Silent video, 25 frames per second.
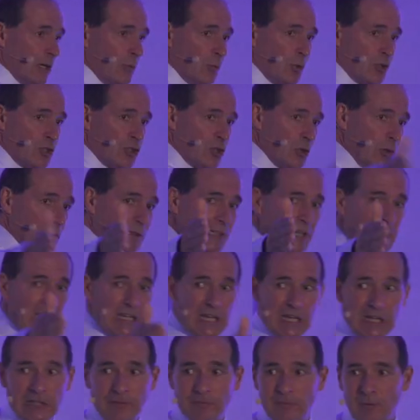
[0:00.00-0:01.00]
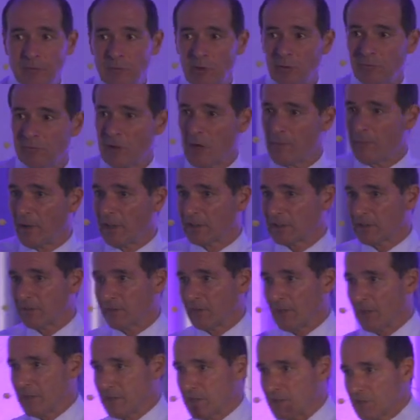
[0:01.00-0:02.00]
which you're leaking from your mobile
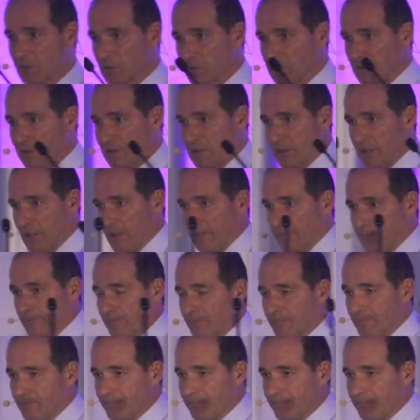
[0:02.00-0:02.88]
devices all the time.